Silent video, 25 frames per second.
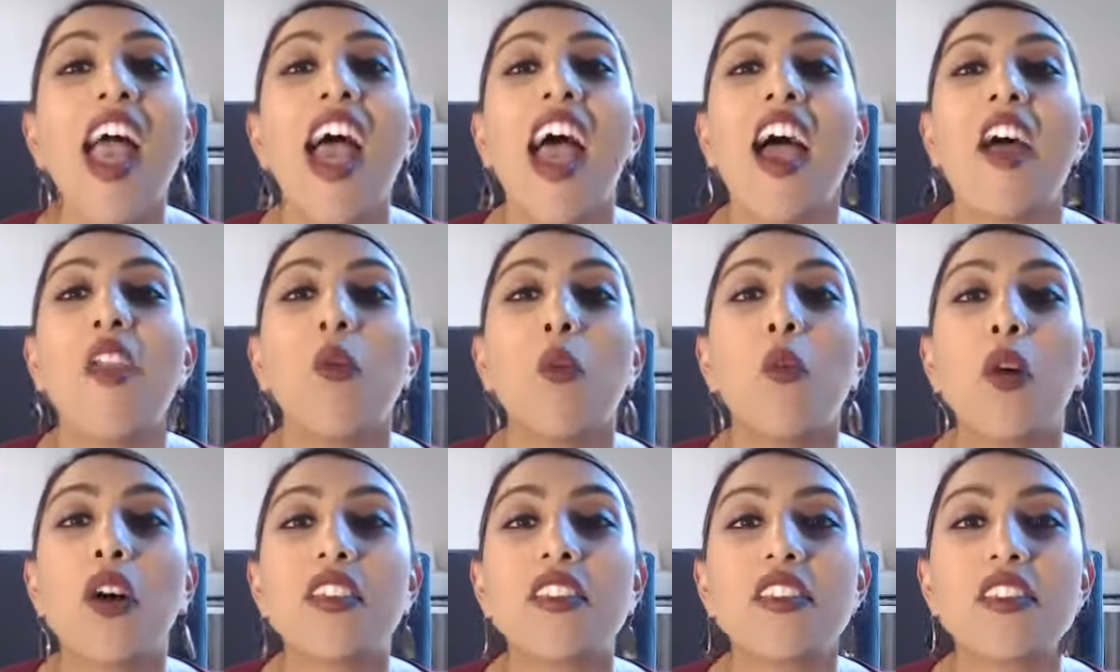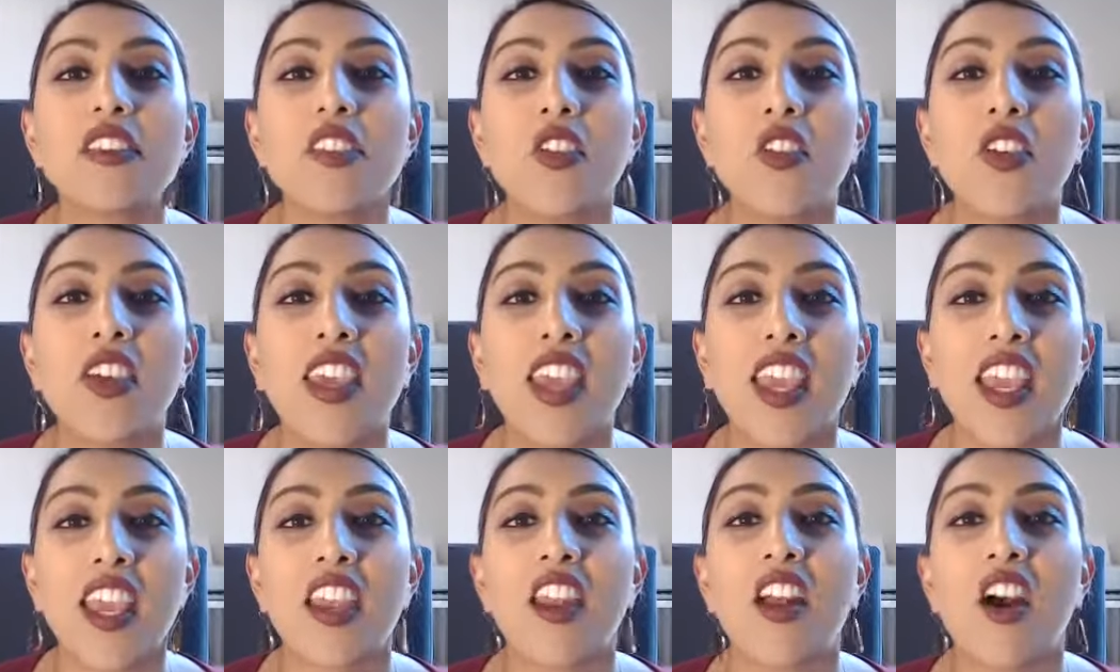And once you
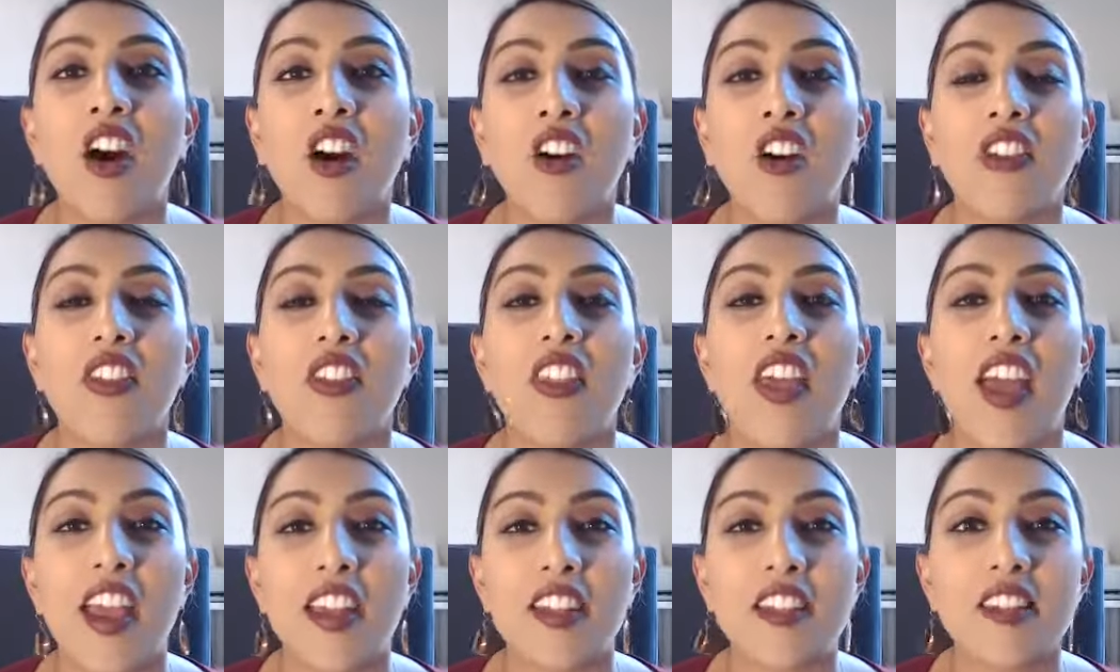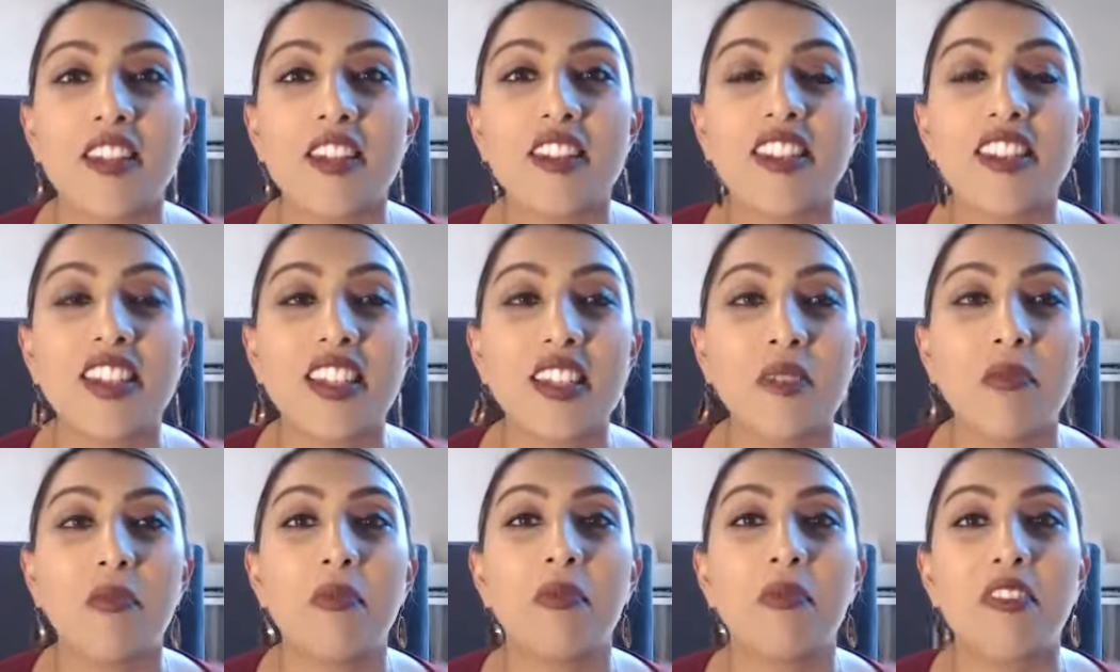get on that
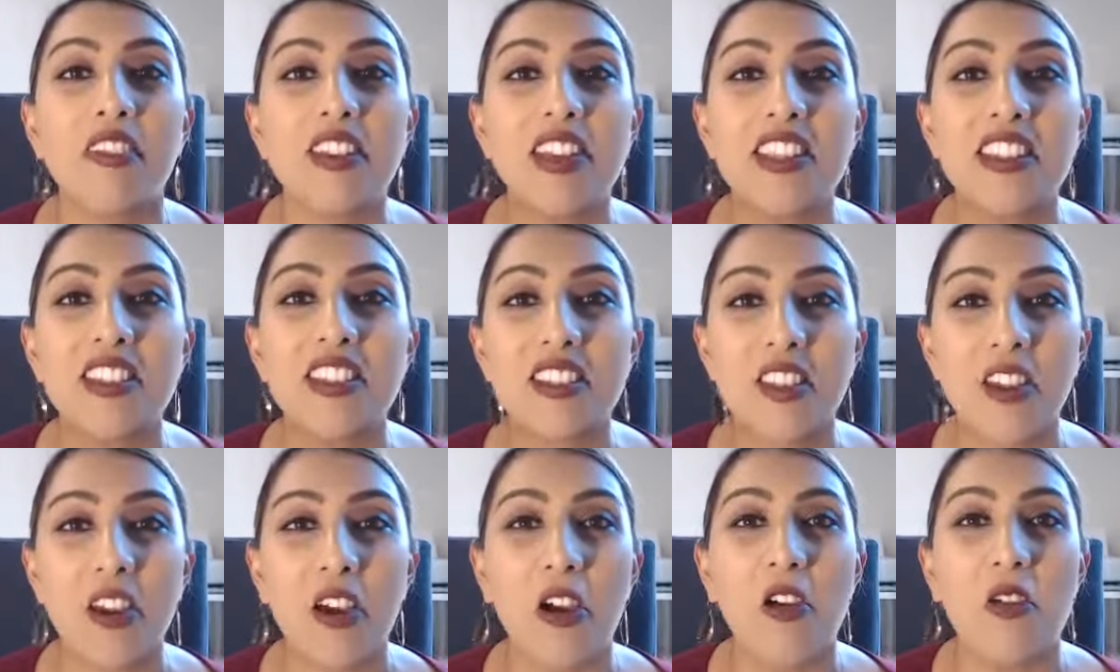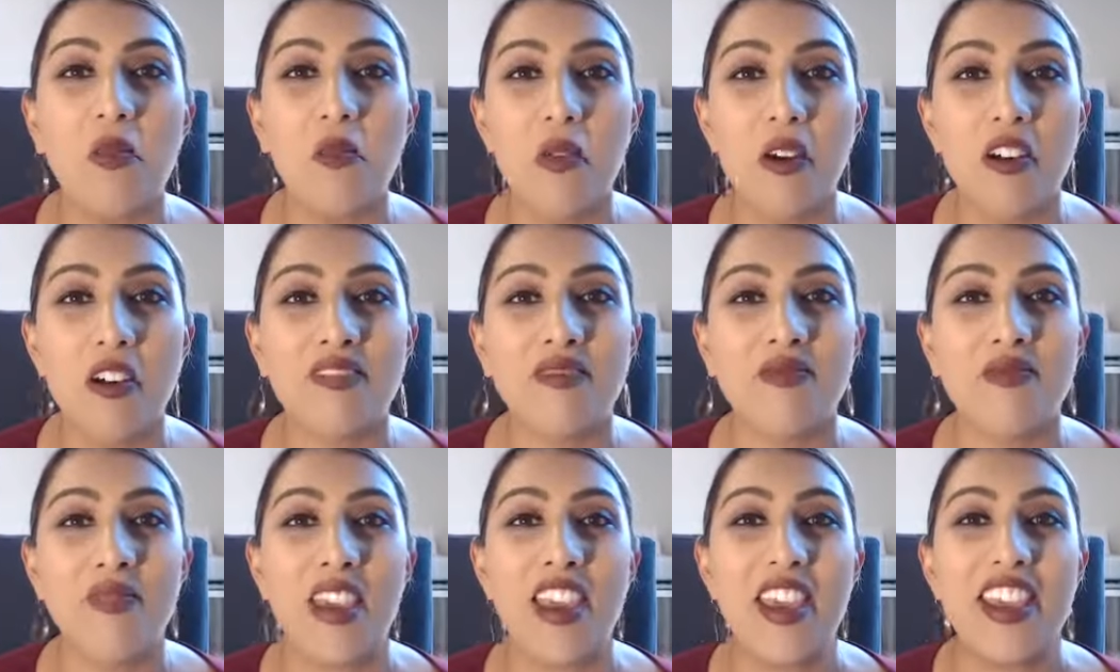slippery slope
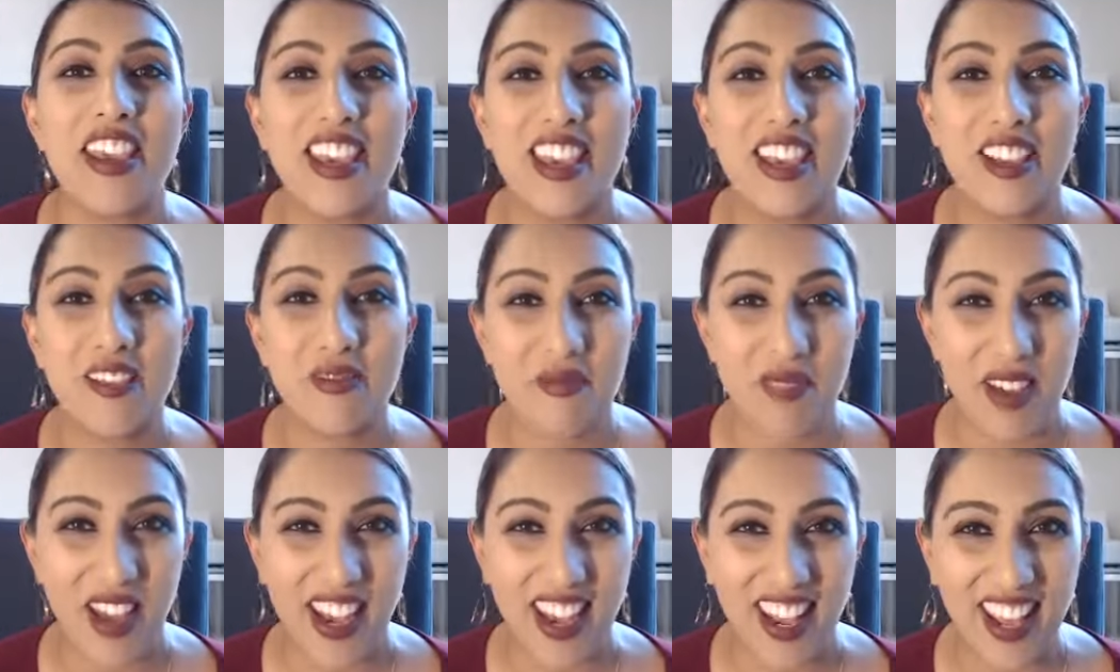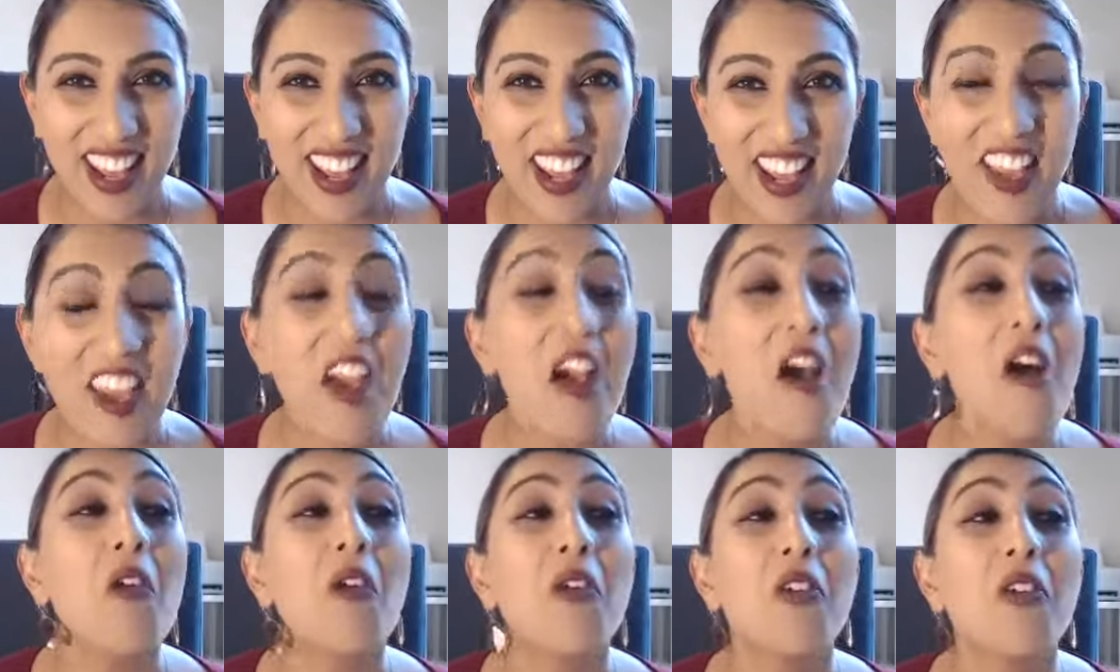of making money,
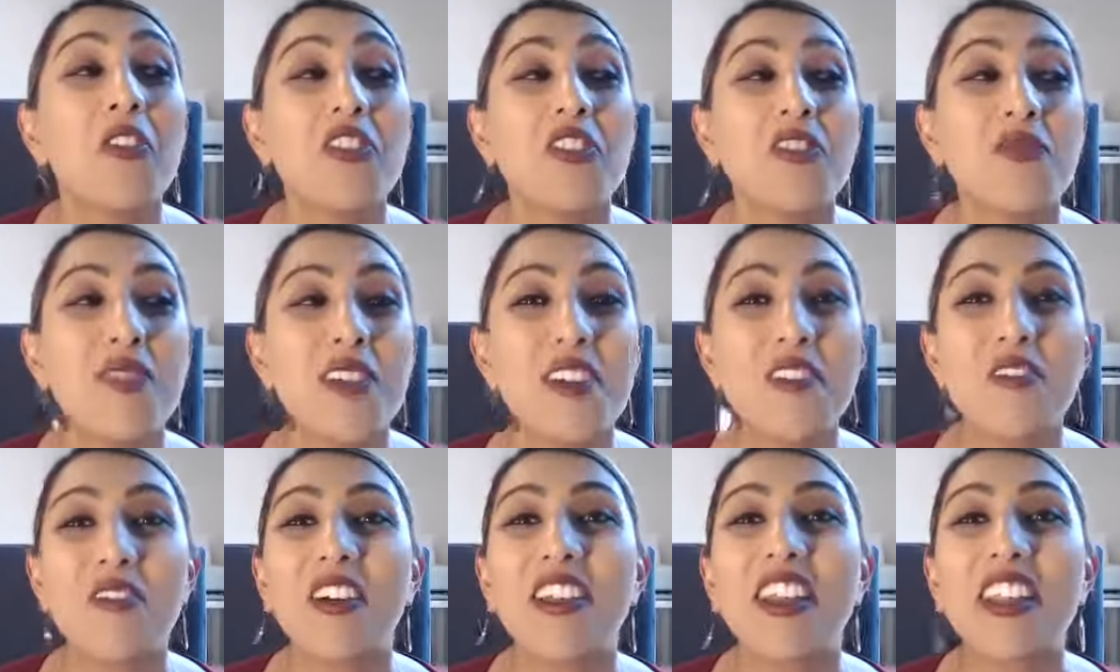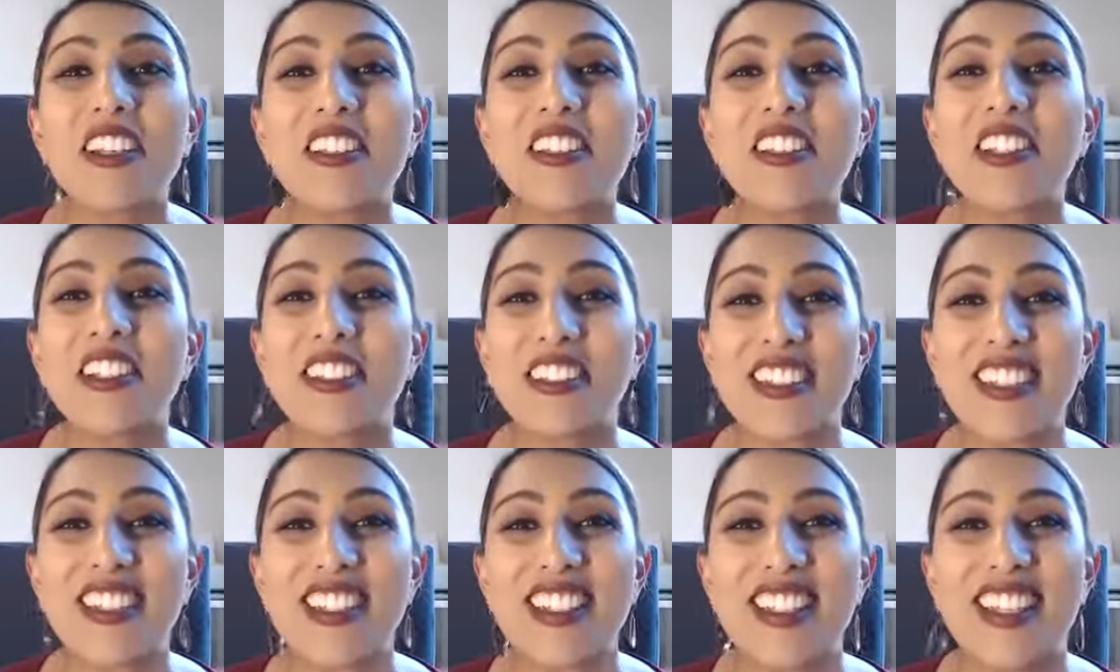would you be willing to
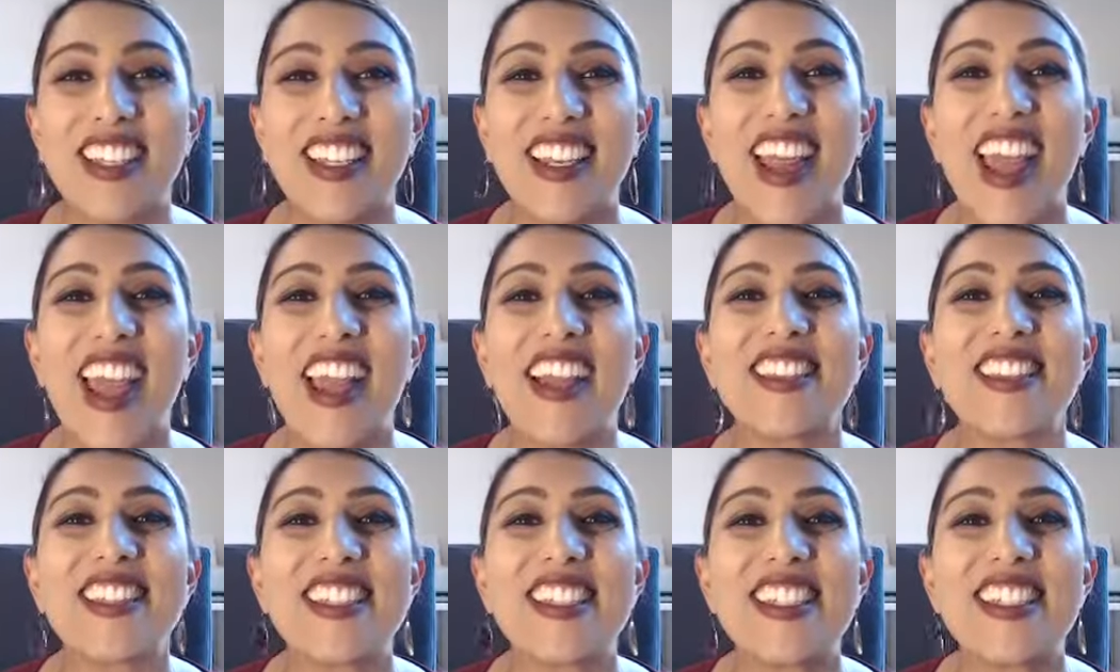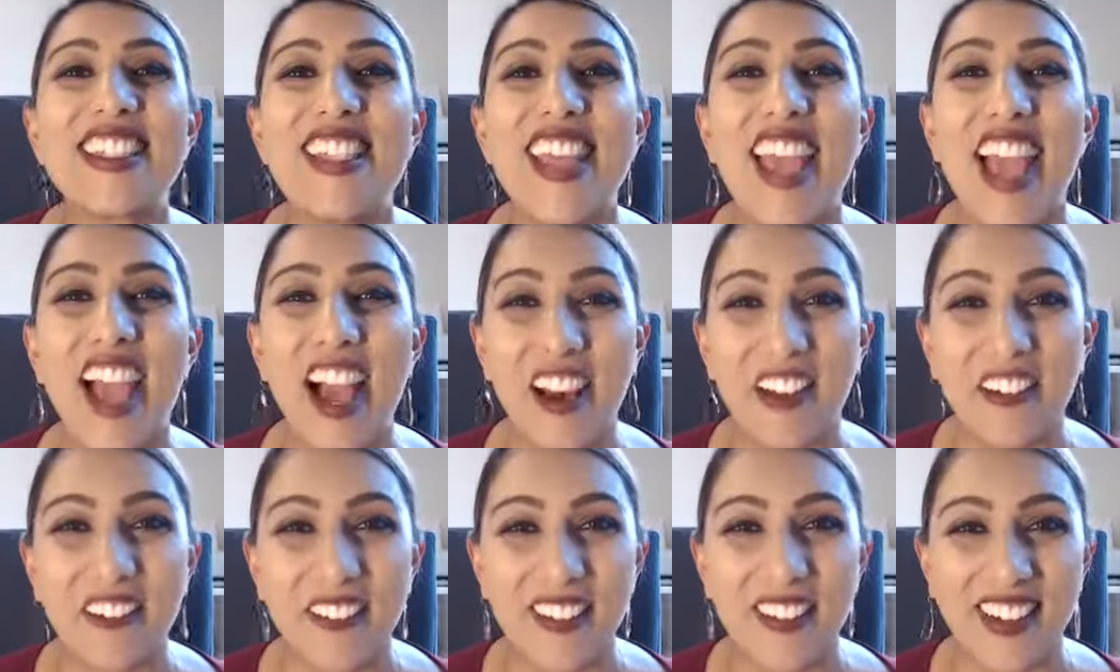look at it as a
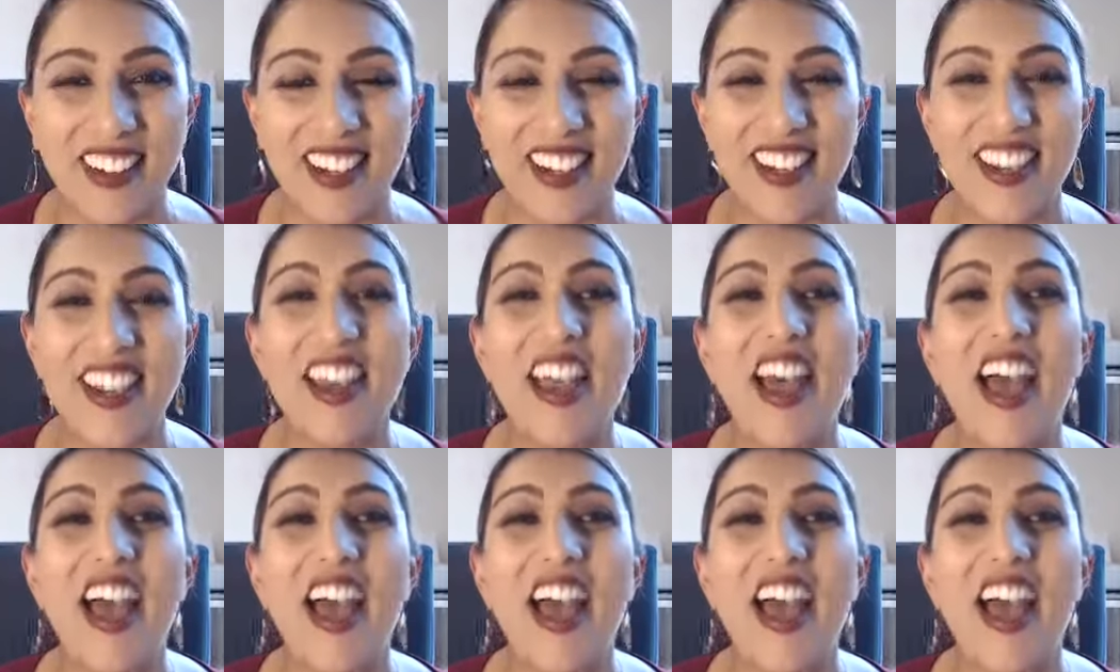downward